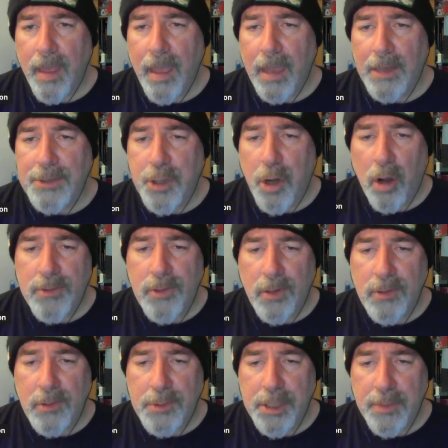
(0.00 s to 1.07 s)
And Charles
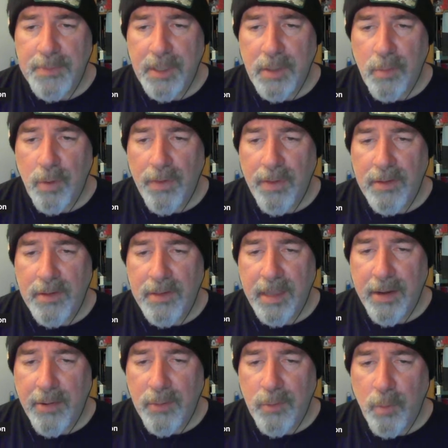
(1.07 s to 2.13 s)
also chips in with
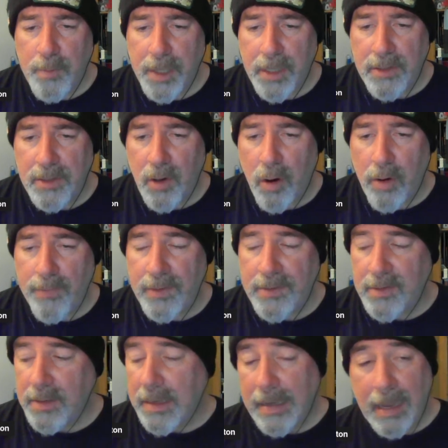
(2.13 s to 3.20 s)
Stiggers will be a star in
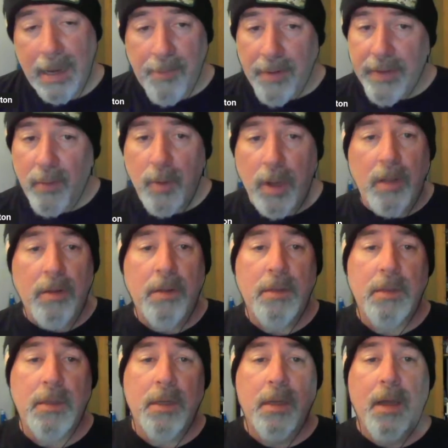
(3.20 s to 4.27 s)
this league. He really will.
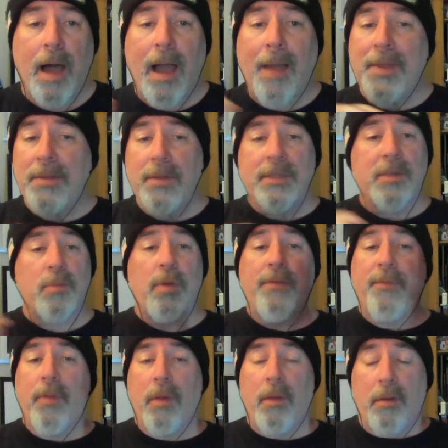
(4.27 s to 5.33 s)
I mean, listen,
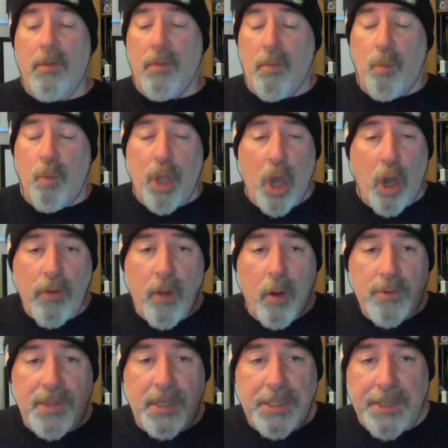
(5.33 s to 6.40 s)
we all
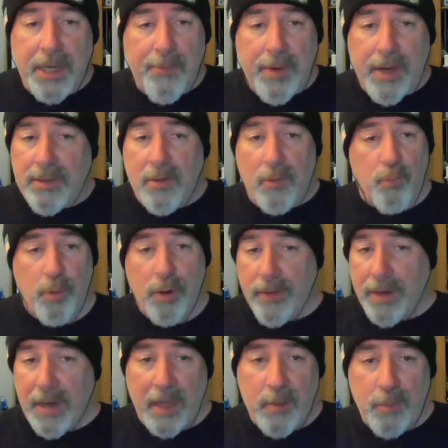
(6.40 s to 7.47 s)
know DJ Reed's a
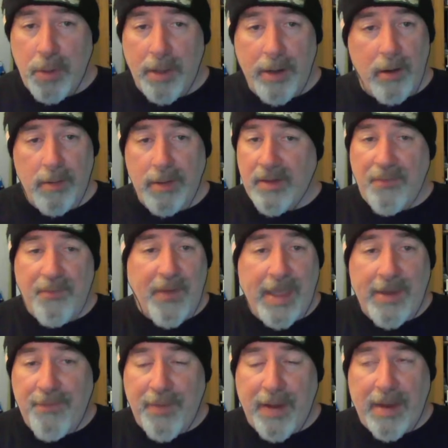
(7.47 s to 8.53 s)
really nice player. He's a
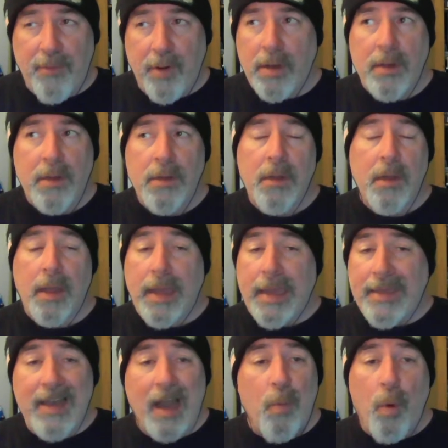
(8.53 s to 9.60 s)
fan favorite.
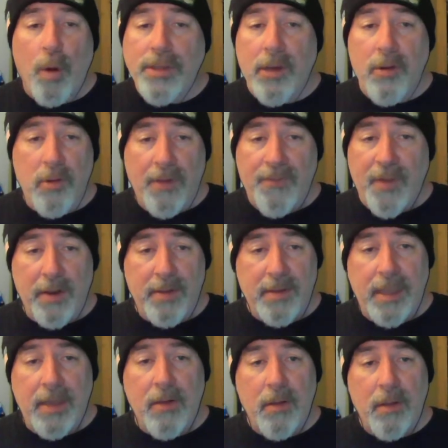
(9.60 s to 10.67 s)
He's got 1 year left on his
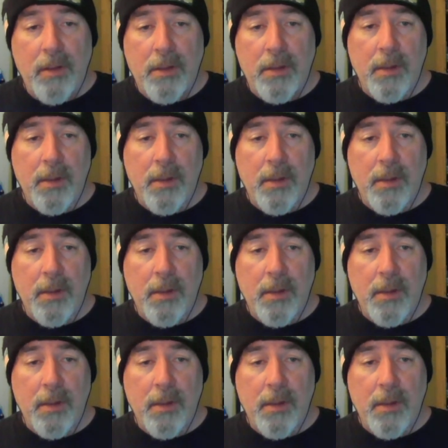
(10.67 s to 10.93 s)
deal.